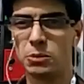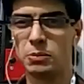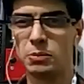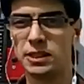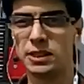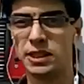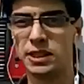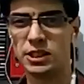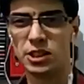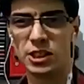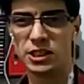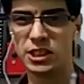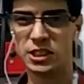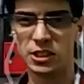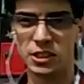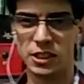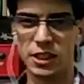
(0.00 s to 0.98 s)
but he
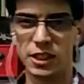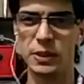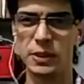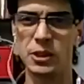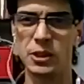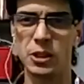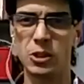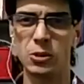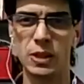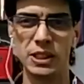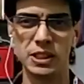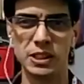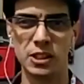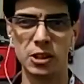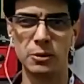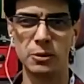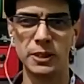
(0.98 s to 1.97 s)
doesn't even know what
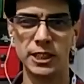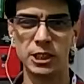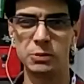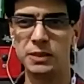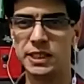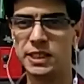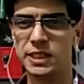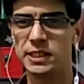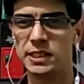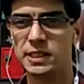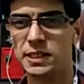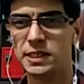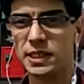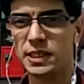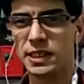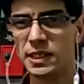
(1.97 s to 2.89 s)
communism is.